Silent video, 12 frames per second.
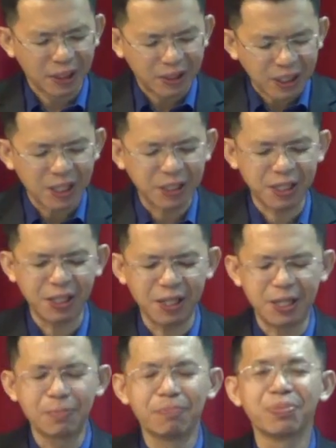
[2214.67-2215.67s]
The third
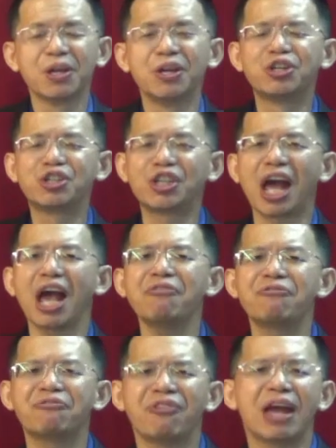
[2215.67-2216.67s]
key,
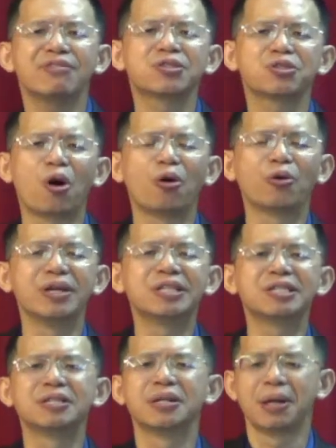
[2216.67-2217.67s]
share faith
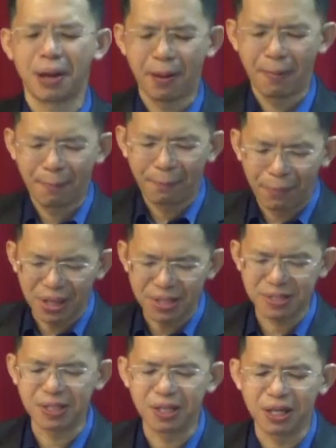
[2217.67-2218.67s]
stories
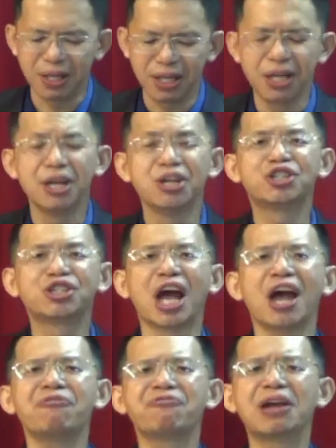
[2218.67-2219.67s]
personally.
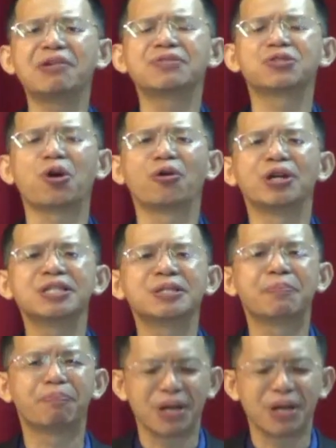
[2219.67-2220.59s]
Share faith stories